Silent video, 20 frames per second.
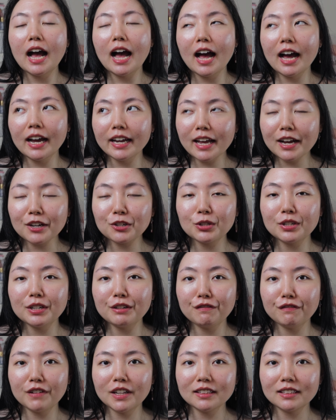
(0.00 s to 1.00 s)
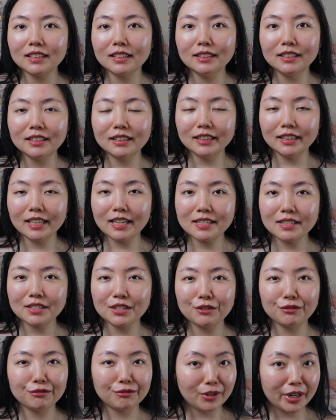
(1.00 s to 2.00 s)
I actually felt a little less
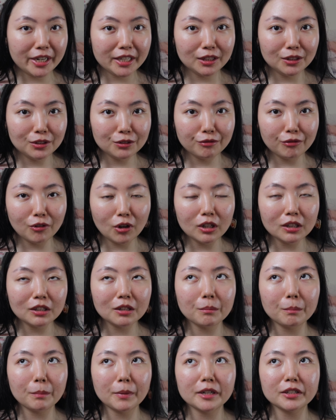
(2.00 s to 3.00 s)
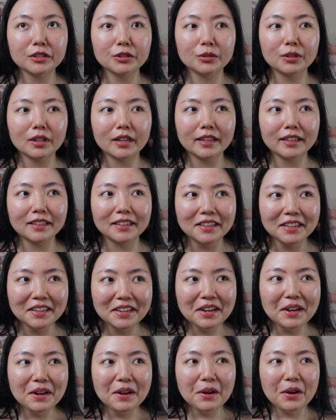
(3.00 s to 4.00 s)
afraid to fall compared to like
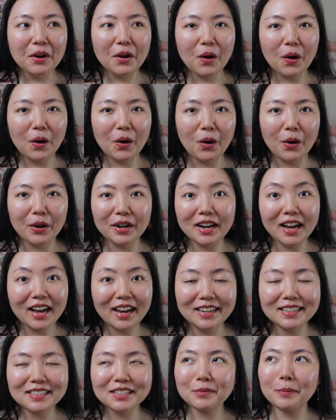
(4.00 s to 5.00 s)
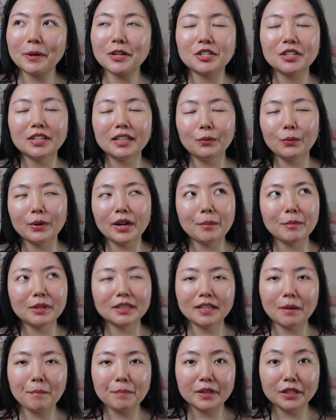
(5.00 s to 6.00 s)
on ice, especially when I'm
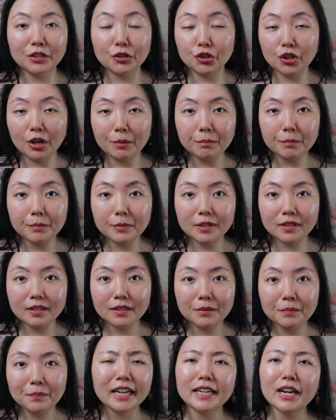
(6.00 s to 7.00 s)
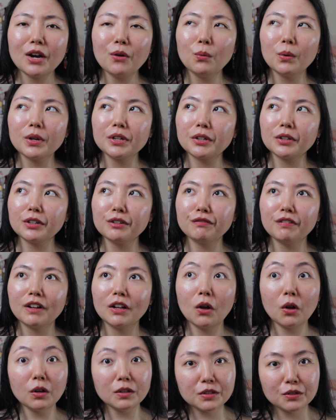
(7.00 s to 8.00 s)
attempting jumps. I now wonder if
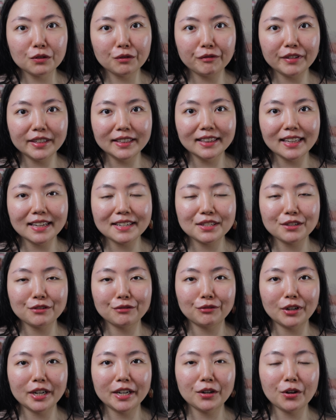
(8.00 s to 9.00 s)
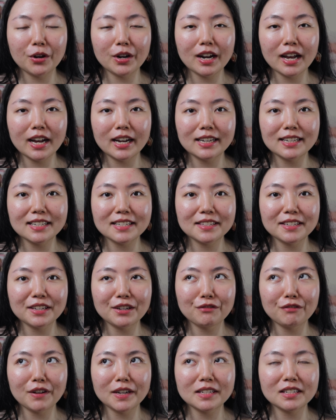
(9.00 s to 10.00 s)
I'll also feel less afraid on ice
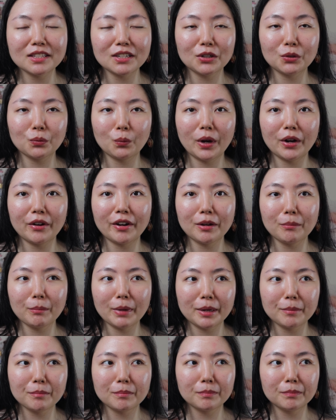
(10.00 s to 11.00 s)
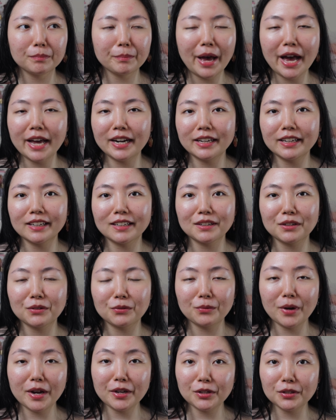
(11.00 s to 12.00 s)
if I start wearing my padding
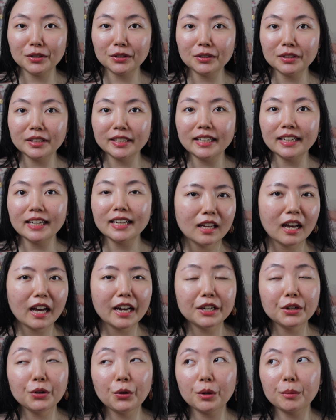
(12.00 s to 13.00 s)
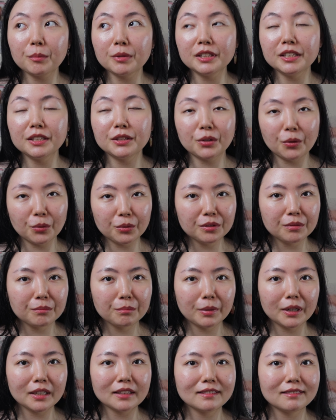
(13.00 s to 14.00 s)
regularly. I normally don't,
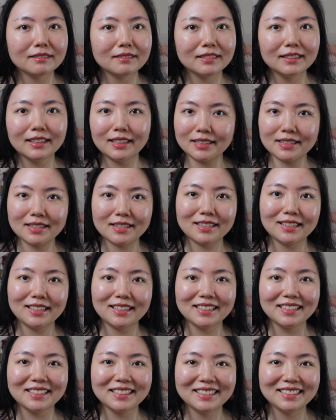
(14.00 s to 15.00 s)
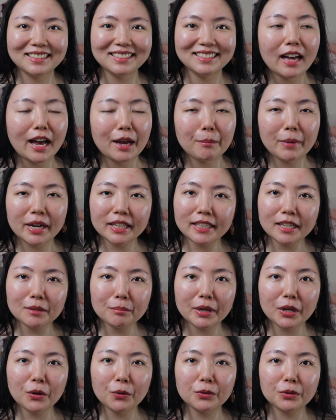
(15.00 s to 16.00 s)
but let's see. I might
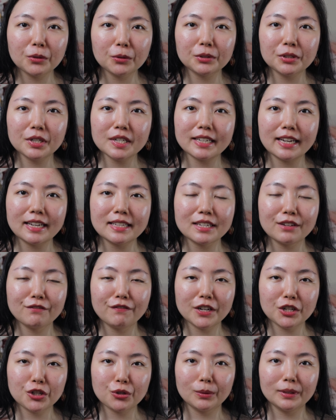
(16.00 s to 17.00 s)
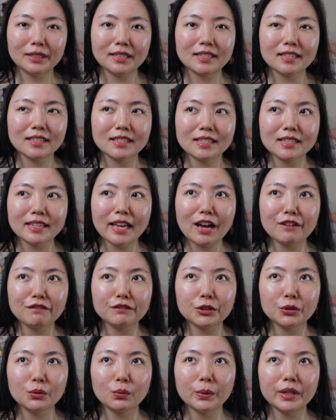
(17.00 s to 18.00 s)
get my own roller skates eventually, since
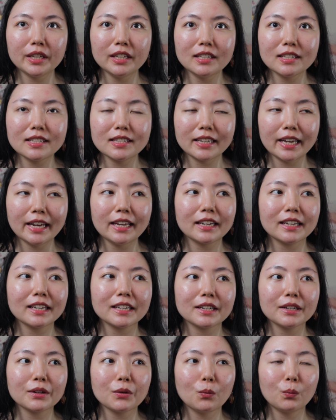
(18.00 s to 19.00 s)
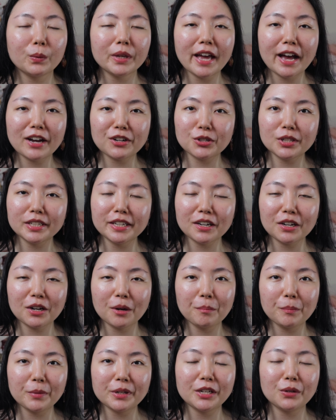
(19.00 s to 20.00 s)
after we skated, we actually
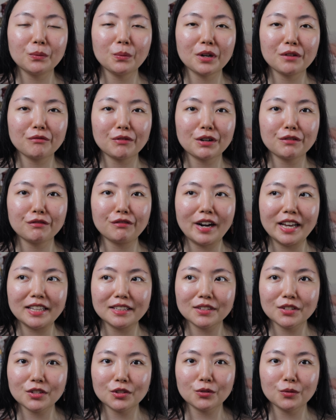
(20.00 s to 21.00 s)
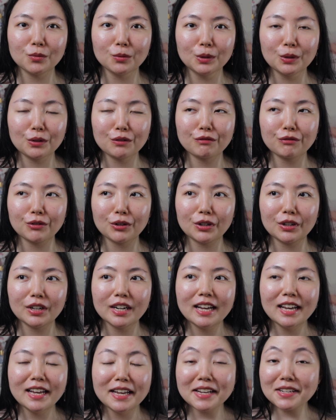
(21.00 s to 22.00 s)
accompanied one of our friends to look
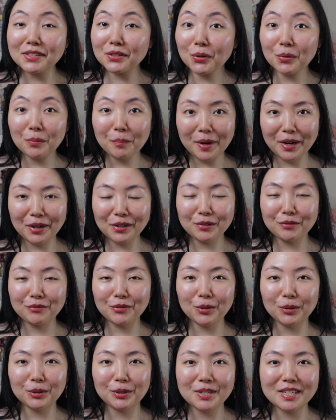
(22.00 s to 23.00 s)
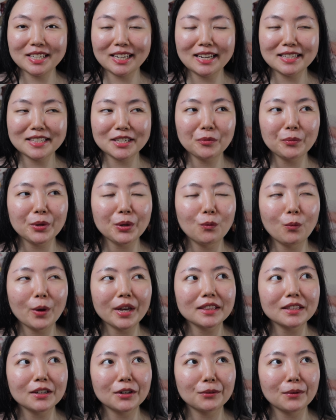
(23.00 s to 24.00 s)
for his own pair of roller skates, and we
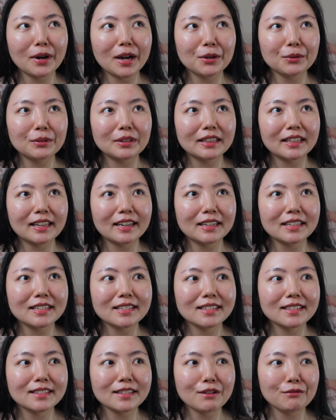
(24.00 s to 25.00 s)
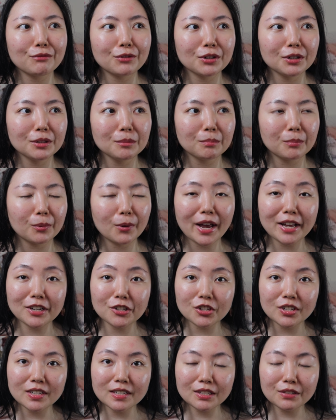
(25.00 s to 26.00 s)
went around like several
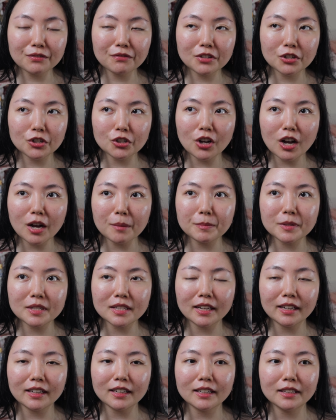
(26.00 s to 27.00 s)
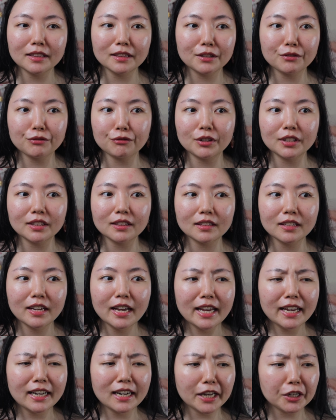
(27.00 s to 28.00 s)
branches of the shops, like in
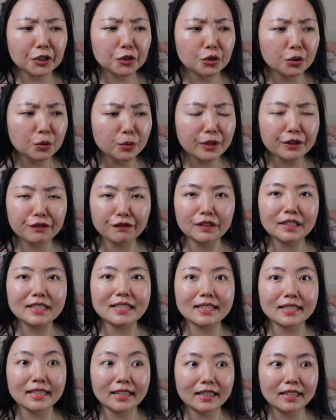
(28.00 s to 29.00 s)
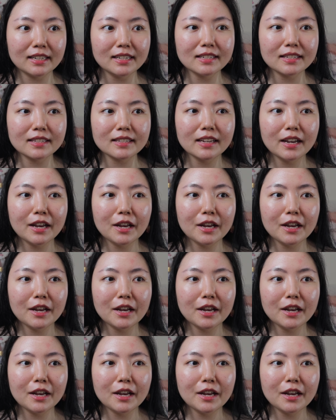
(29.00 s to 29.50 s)
2 different cities,